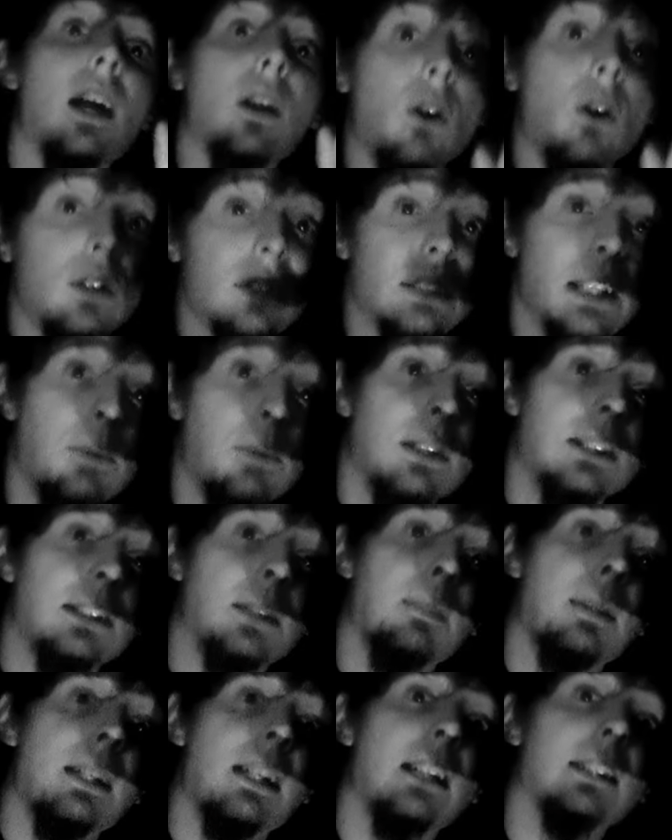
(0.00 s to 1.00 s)
only was it
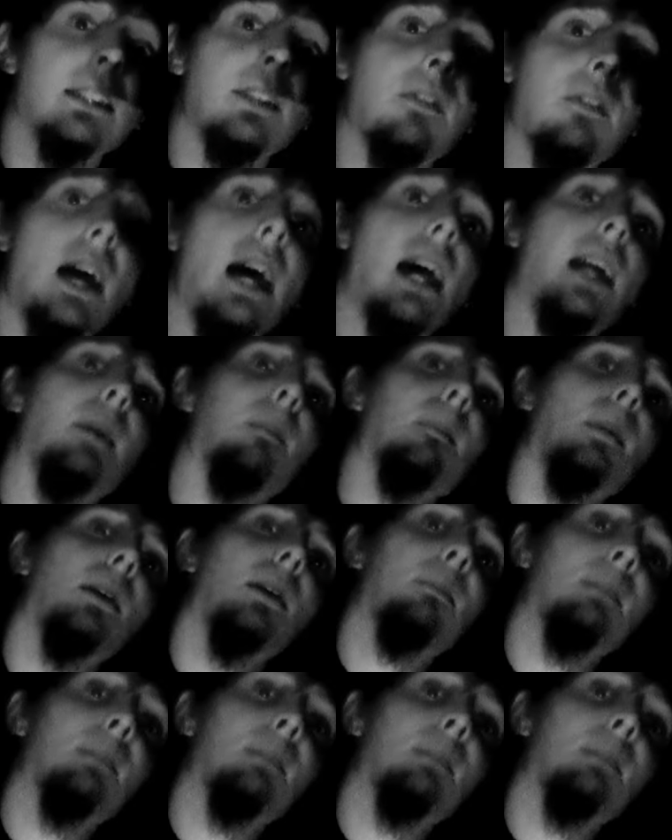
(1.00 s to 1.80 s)
because of Adam, but